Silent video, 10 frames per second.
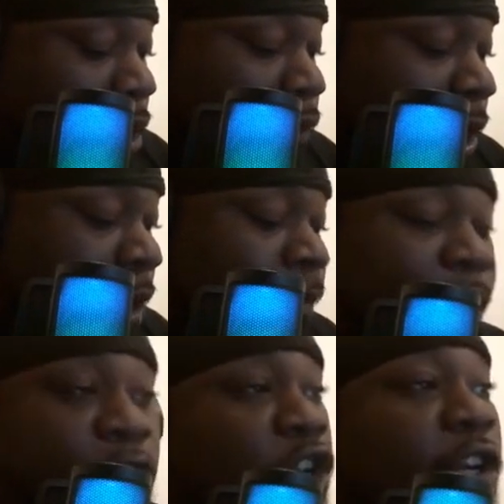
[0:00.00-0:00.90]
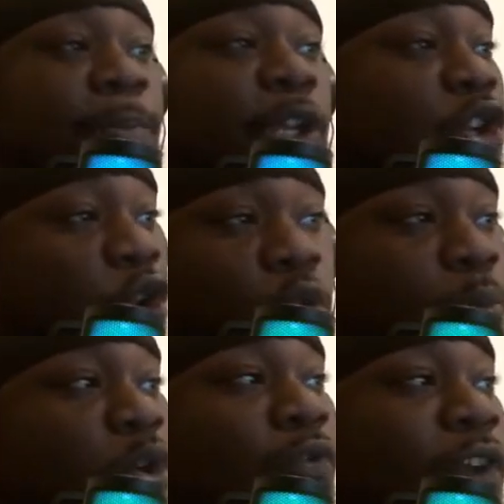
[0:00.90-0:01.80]
All right? There's going to be no
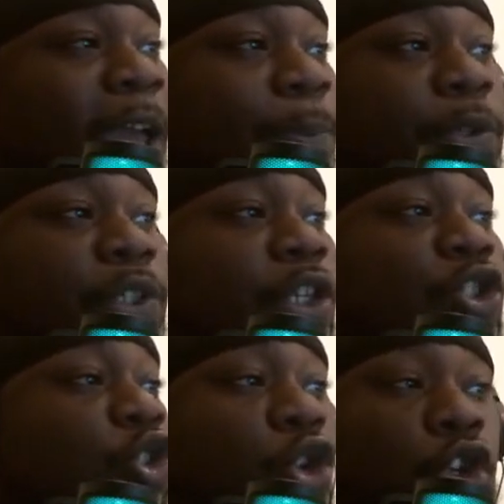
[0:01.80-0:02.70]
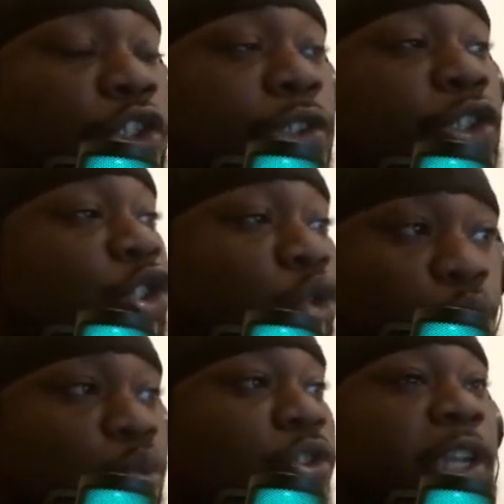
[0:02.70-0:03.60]
more rappers in Georgia
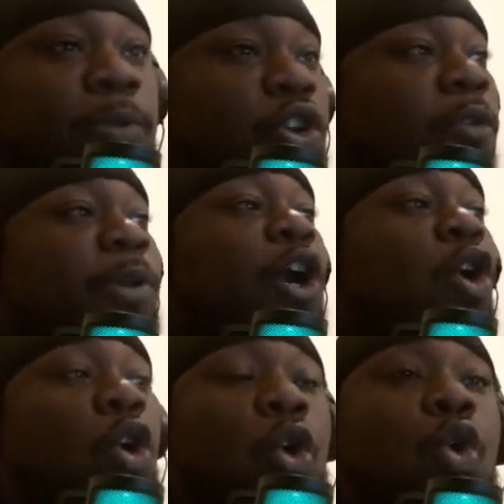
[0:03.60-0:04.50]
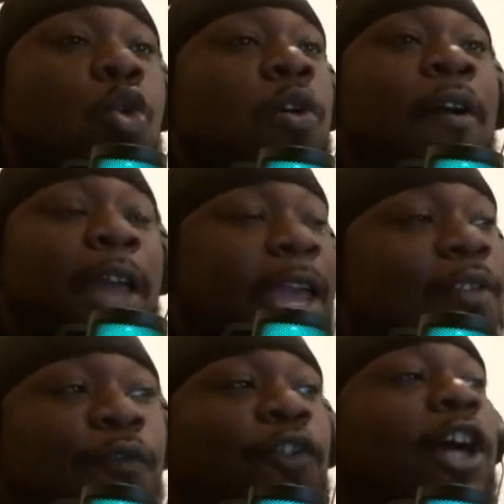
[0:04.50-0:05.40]
soon, champ. There's going to be a whole
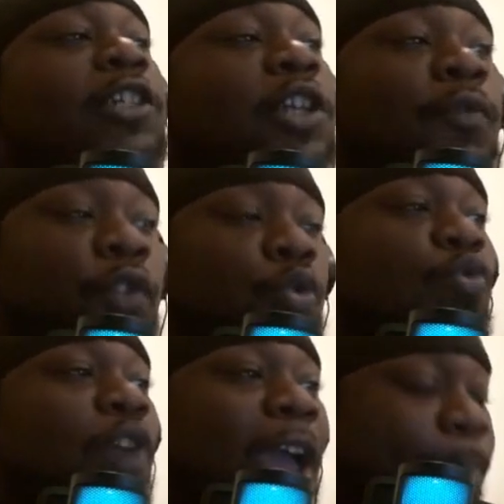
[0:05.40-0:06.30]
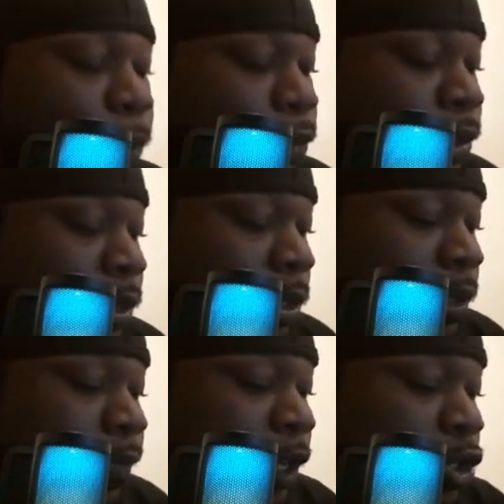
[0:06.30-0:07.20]
influx of new rappers
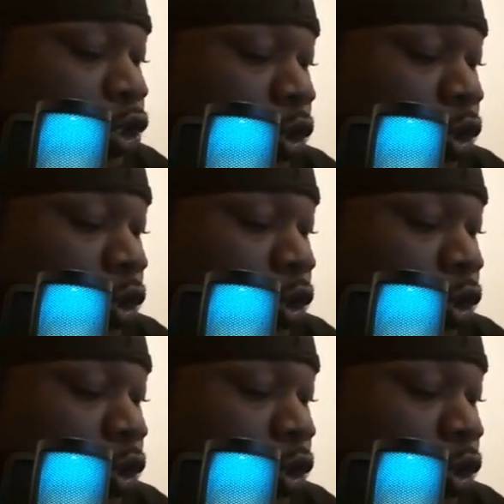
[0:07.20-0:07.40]
in